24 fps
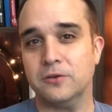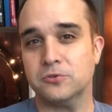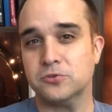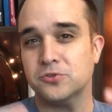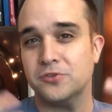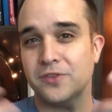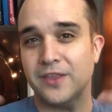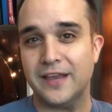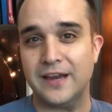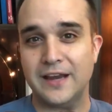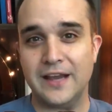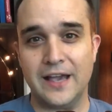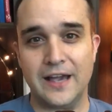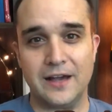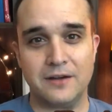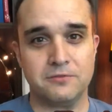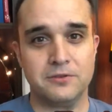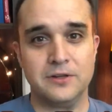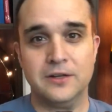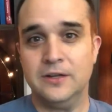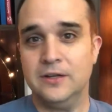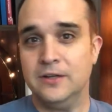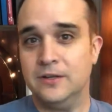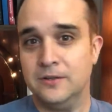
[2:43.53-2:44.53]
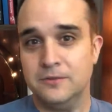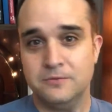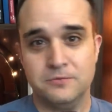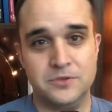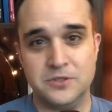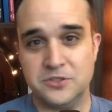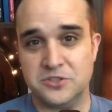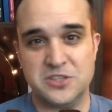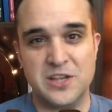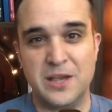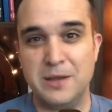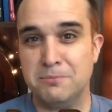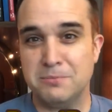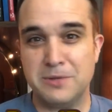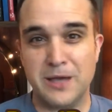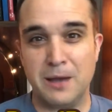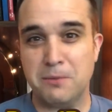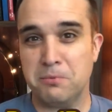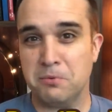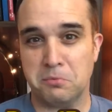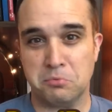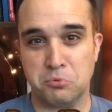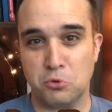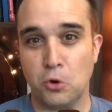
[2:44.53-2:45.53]
So they'd have the same
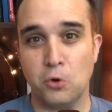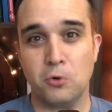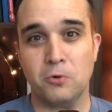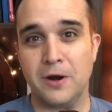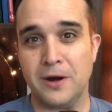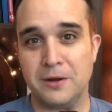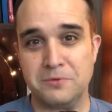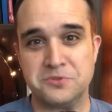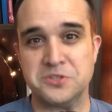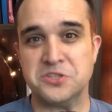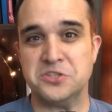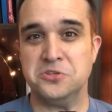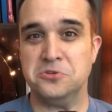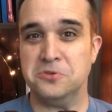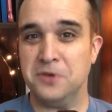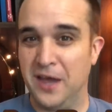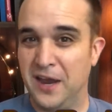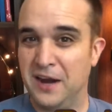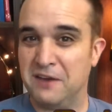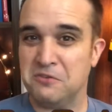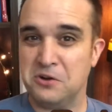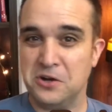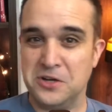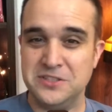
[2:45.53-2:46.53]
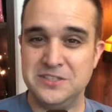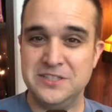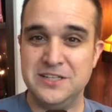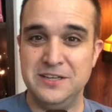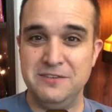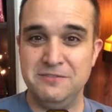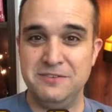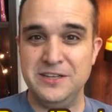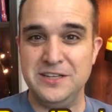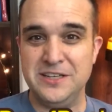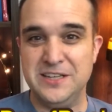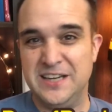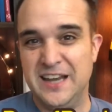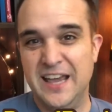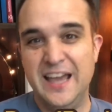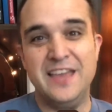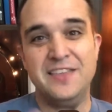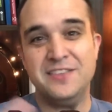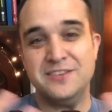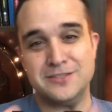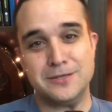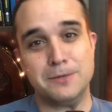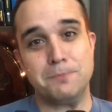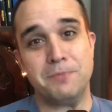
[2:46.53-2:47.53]
type of programs that you have on TV today,
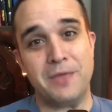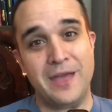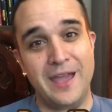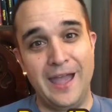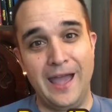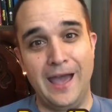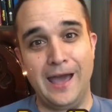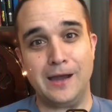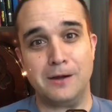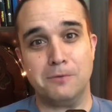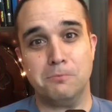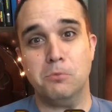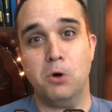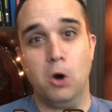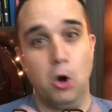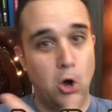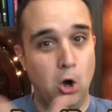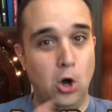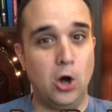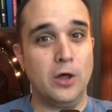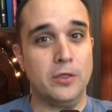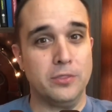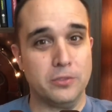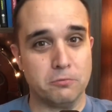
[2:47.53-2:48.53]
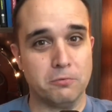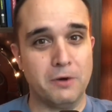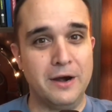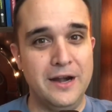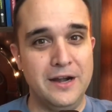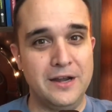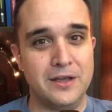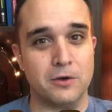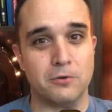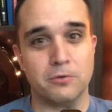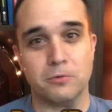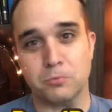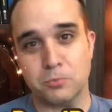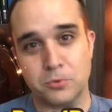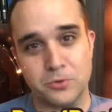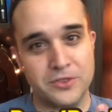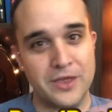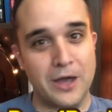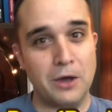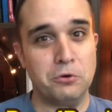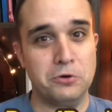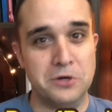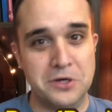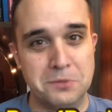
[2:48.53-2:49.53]
except they had them on the radio
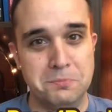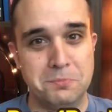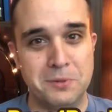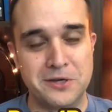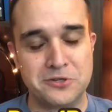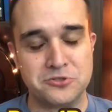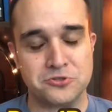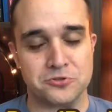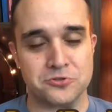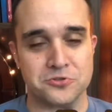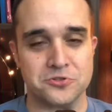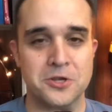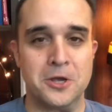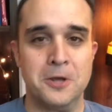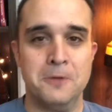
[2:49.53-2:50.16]
without any pictures.